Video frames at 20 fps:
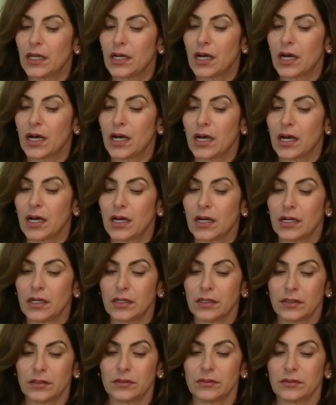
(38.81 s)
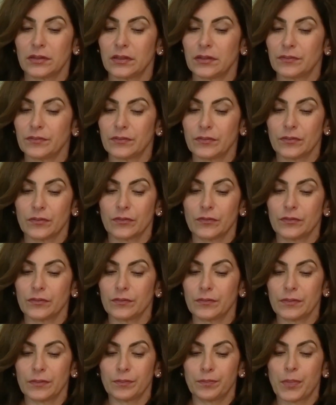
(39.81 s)
bought
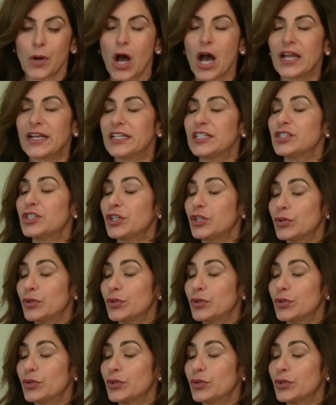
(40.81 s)
into